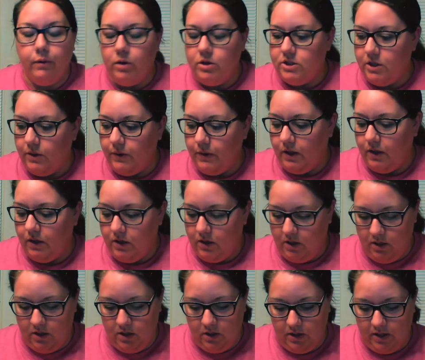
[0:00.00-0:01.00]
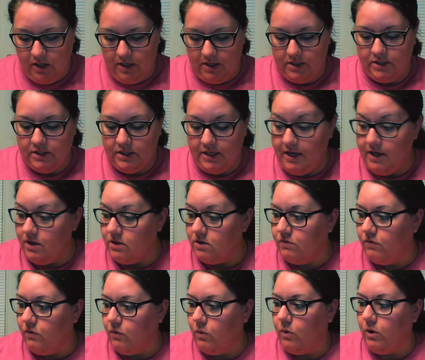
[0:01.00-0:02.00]
so it stands
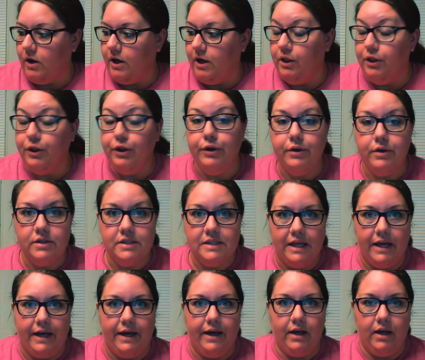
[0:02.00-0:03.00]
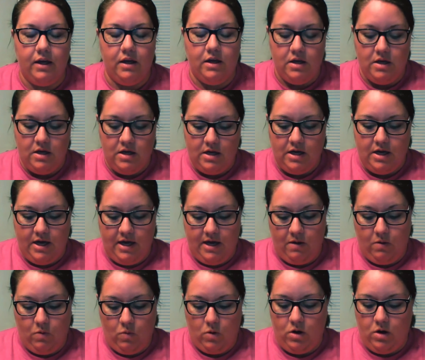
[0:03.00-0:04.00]
for and looks like
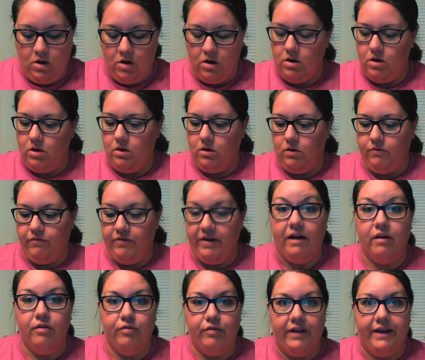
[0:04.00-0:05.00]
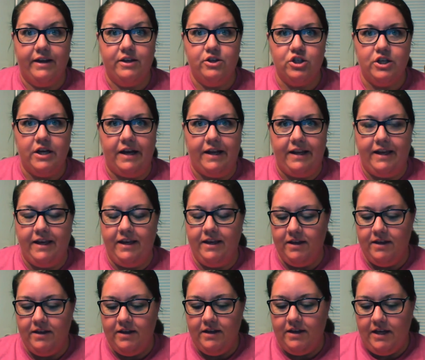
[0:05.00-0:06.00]
our firefly shining
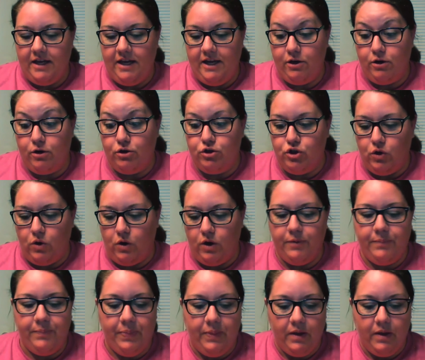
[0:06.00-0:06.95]
in our jar.